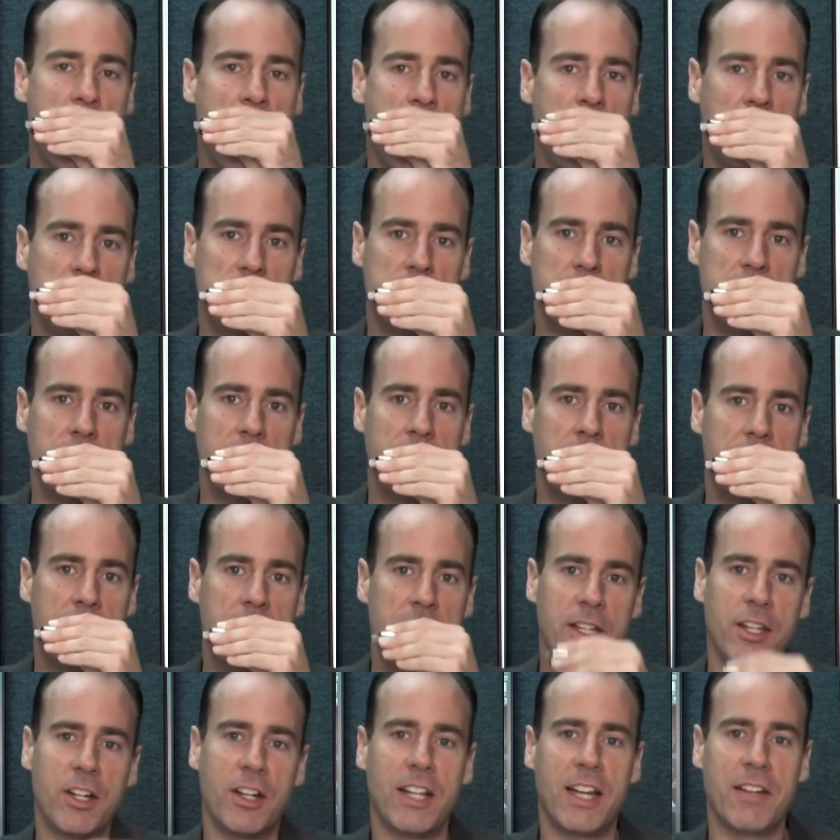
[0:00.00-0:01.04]
C.
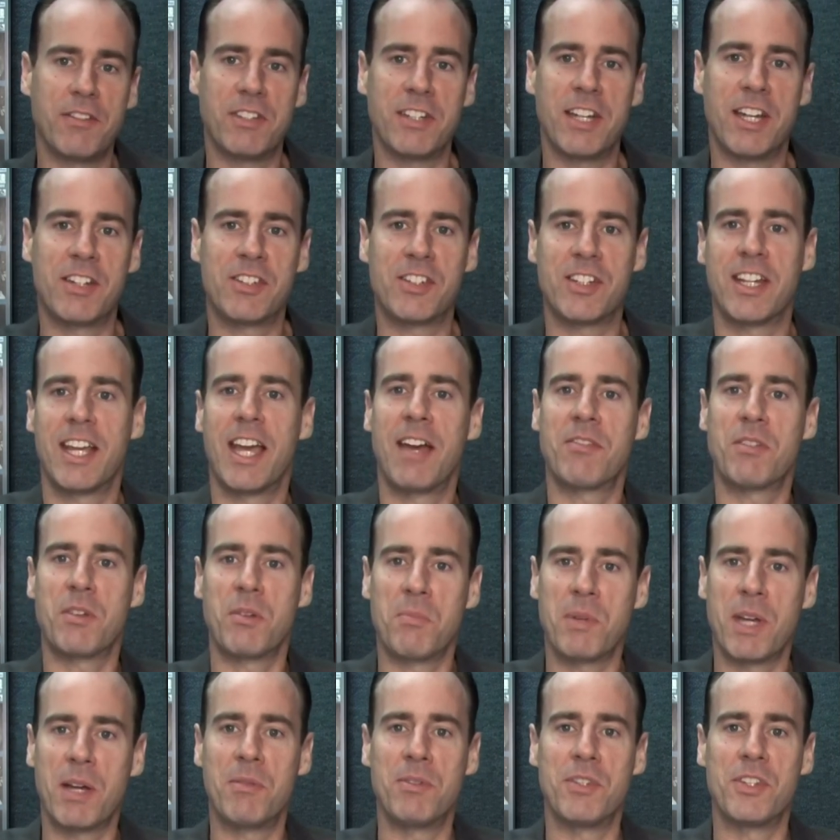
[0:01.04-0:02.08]
You don't have to necessarily have to
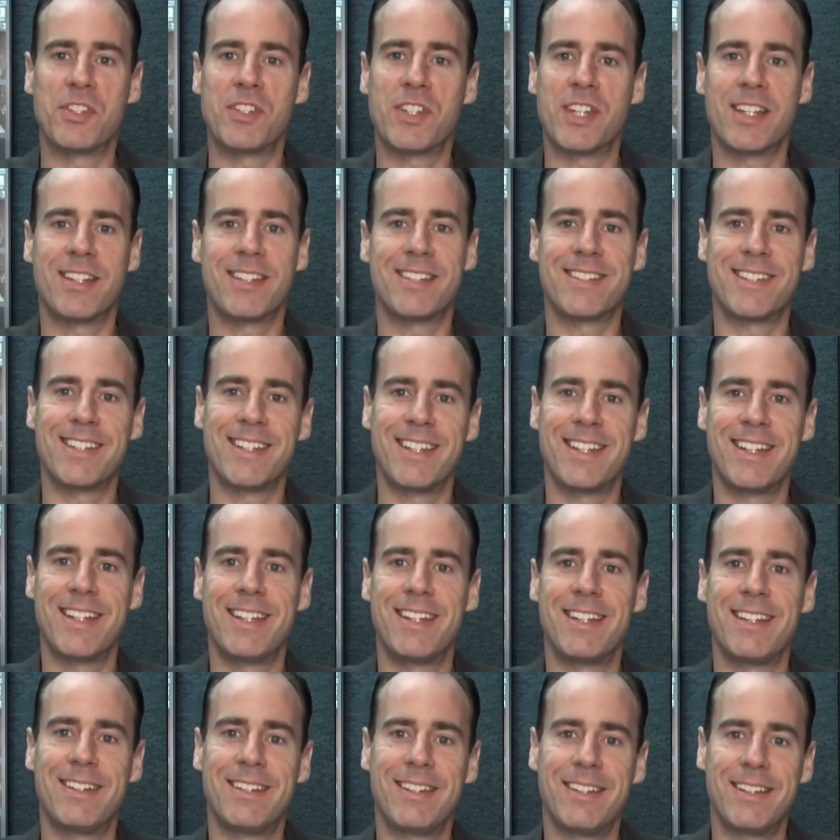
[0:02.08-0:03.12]
be able to sing
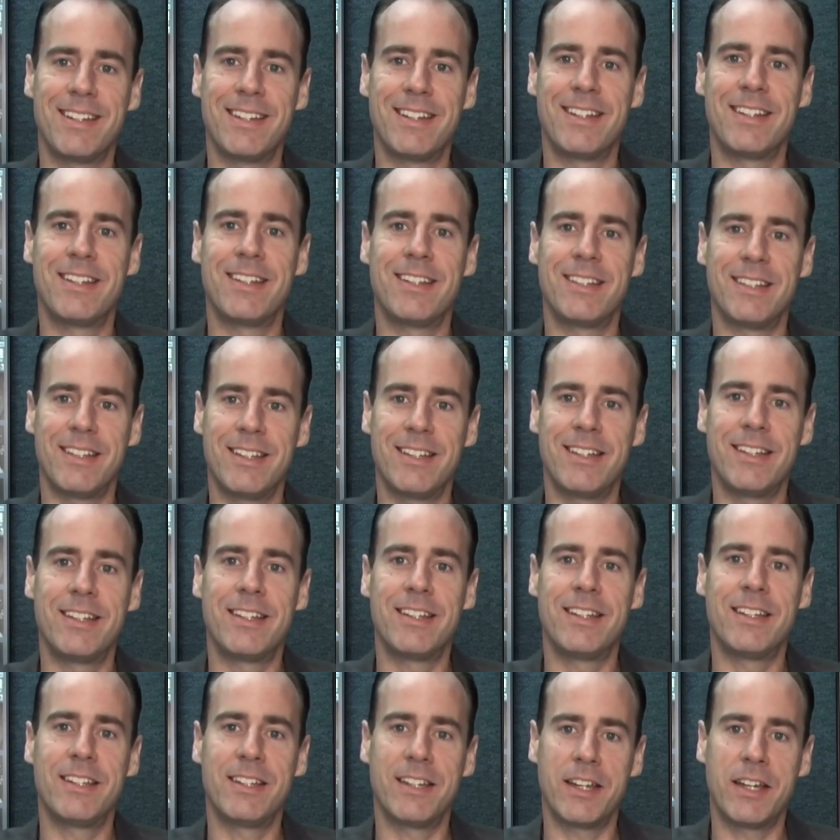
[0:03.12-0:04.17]
C, D,
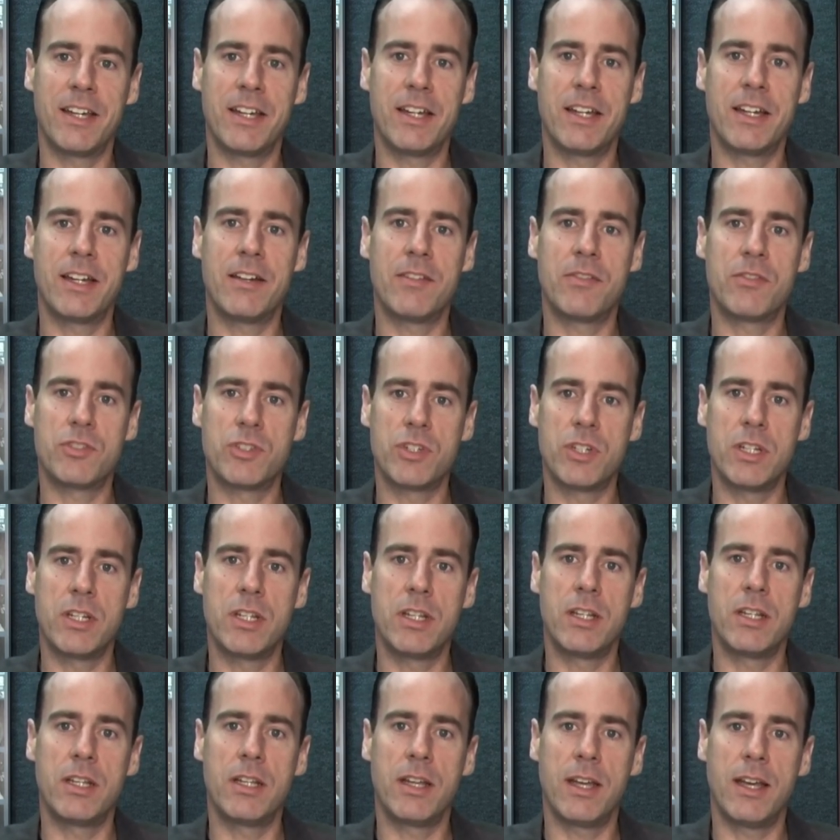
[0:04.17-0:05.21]
E, F,
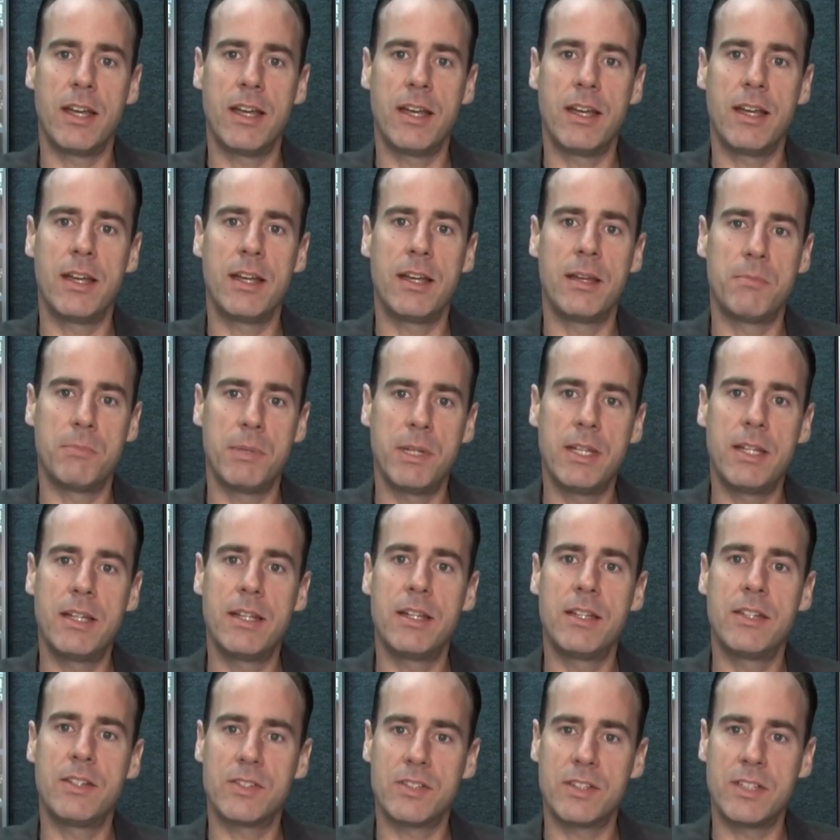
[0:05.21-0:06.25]
G, A,
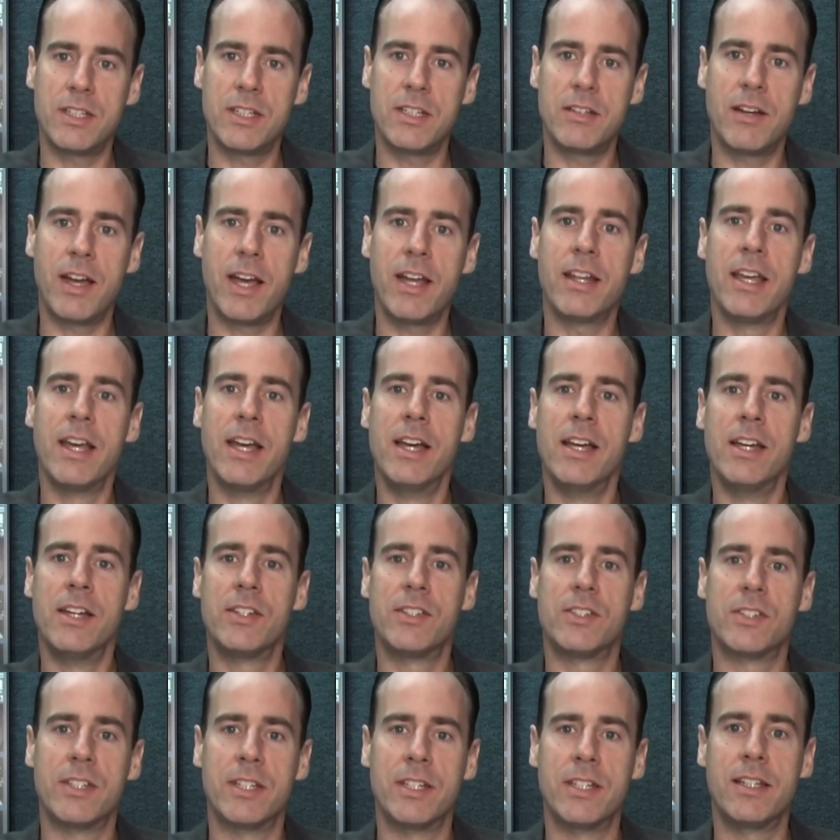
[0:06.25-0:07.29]
B, C, right?
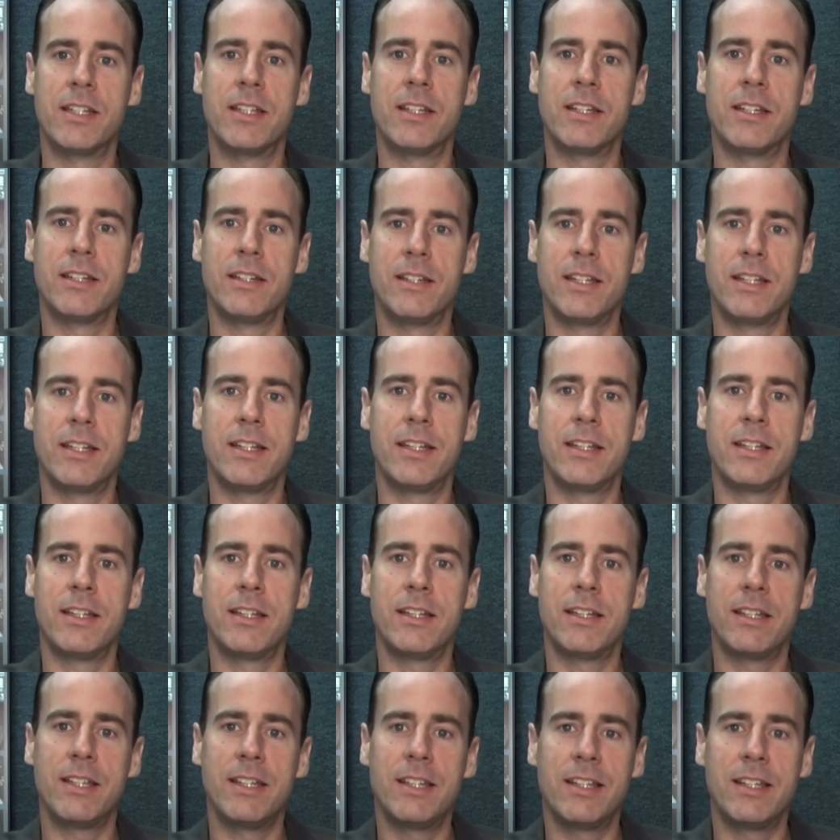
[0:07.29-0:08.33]
C, D,
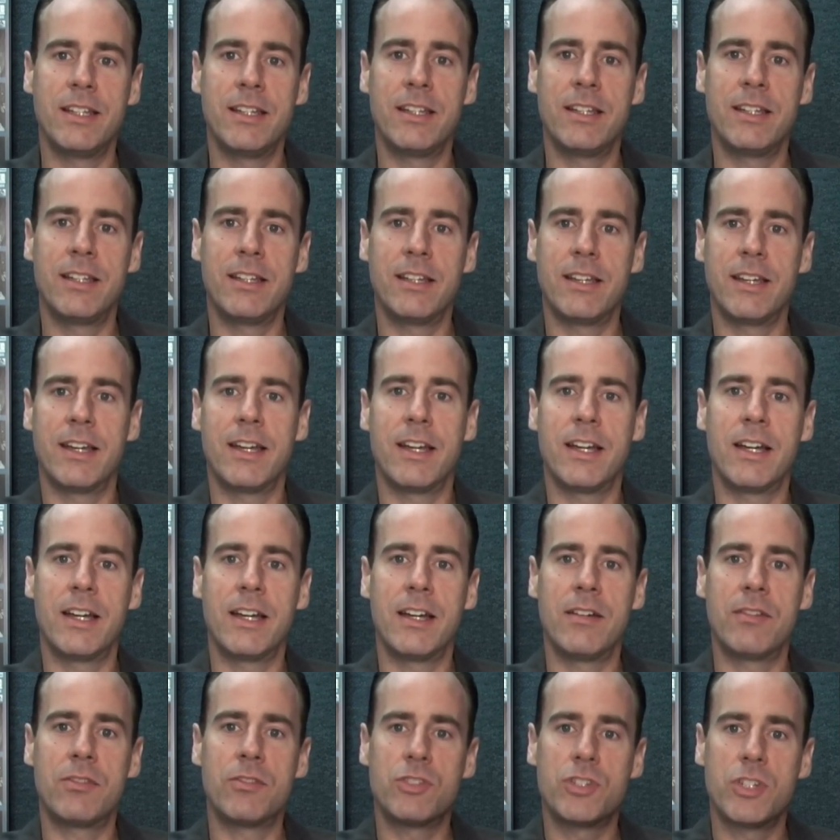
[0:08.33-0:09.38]
E,
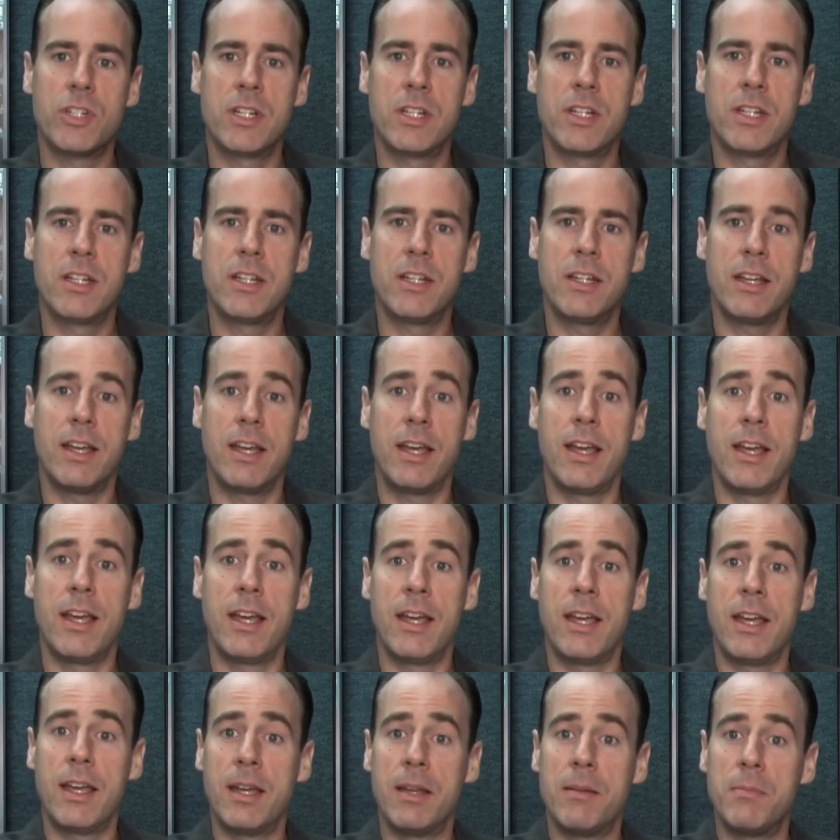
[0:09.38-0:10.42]
F, G,
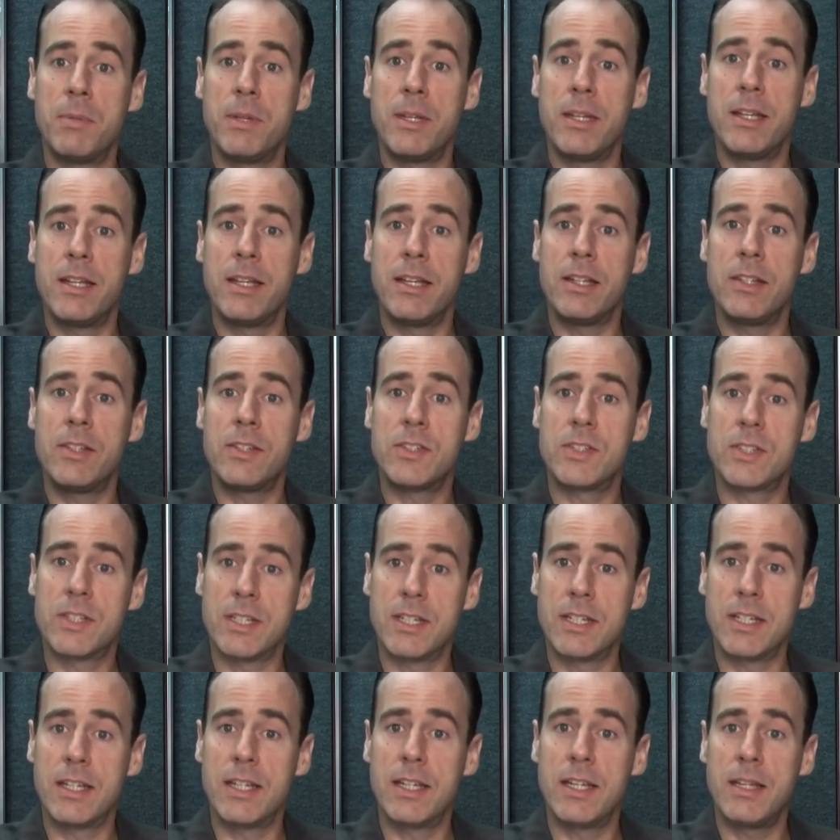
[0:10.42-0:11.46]
A, B,
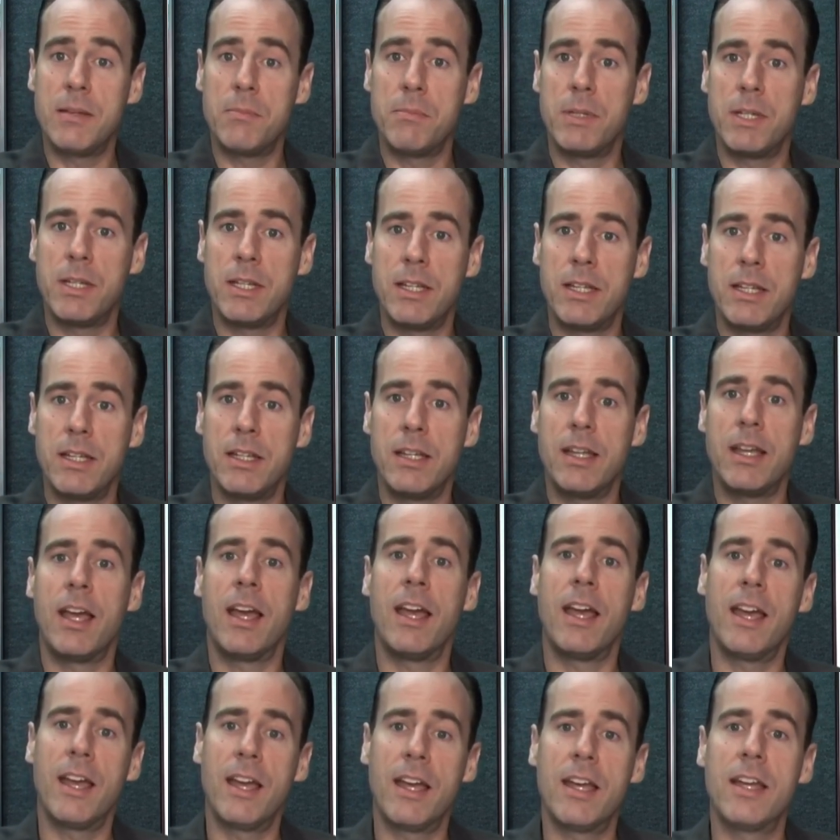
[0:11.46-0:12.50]
C, B,
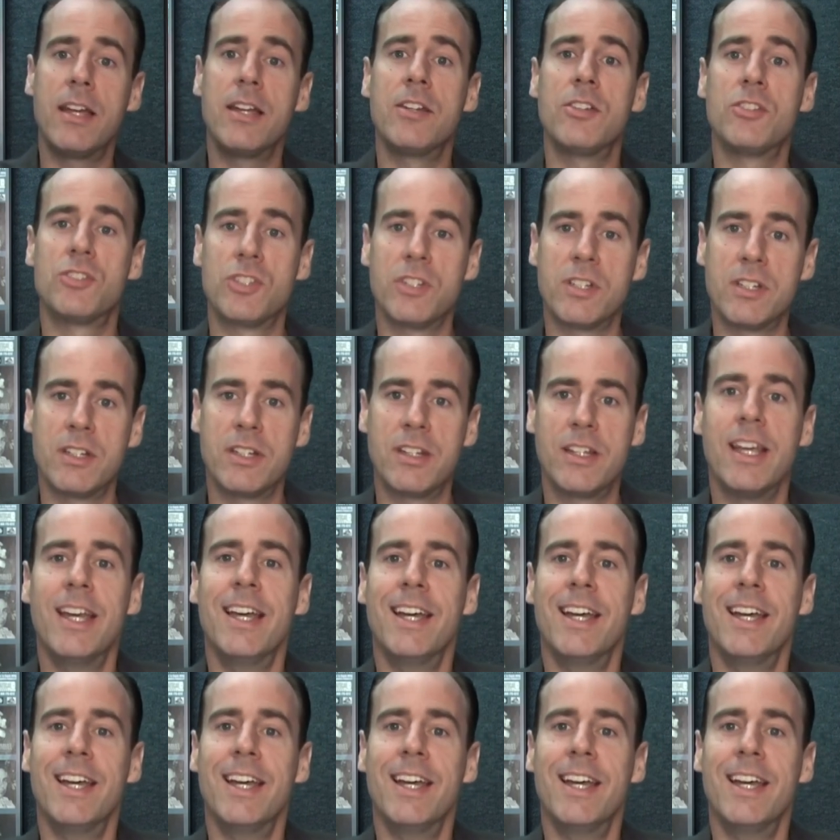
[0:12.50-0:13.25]
A, G,